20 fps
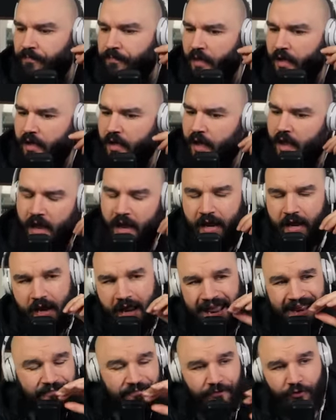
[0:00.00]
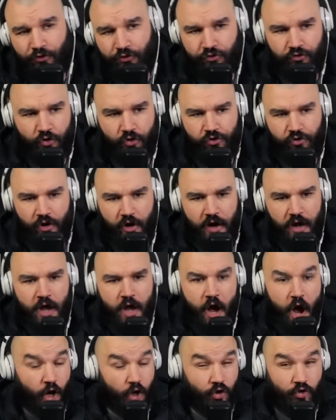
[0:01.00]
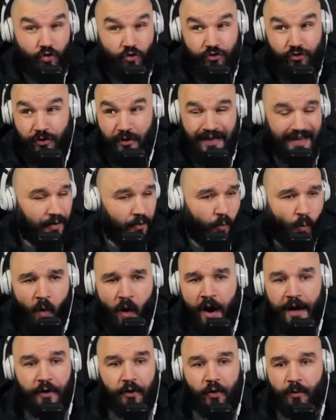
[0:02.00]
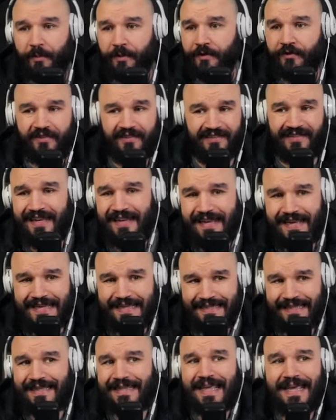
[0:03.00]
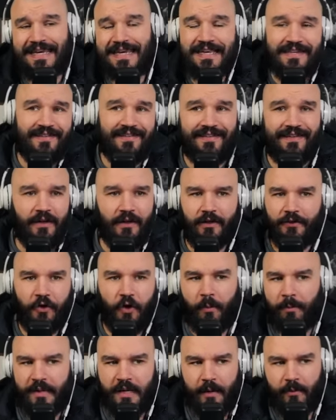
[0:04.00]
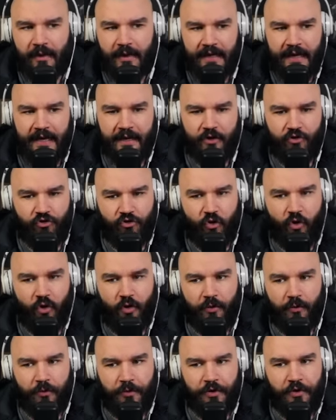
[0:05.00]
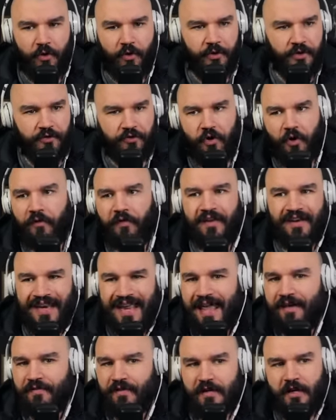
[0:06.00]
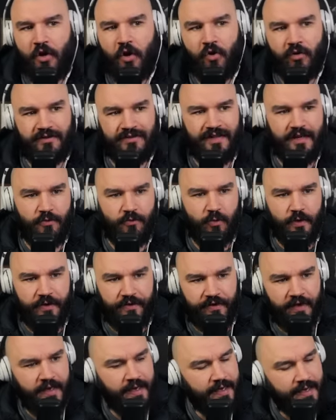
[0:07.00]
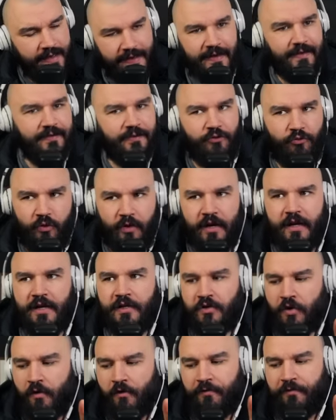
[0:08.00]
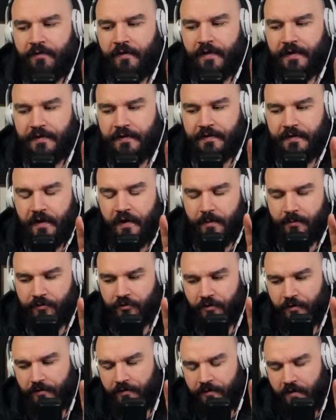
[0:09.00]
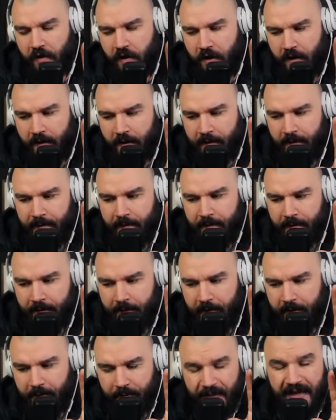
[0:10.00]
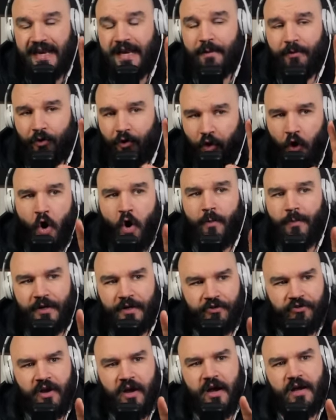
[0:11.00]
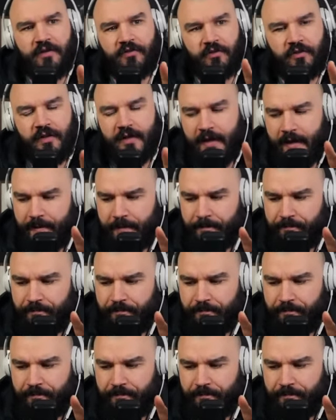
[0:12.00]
infrastructure across like wide open seas, and then you'd still not be able to get ashore. You know, you'd got the Navy to contend with. This is really tough in terms of being able to accomplish, guys, okay?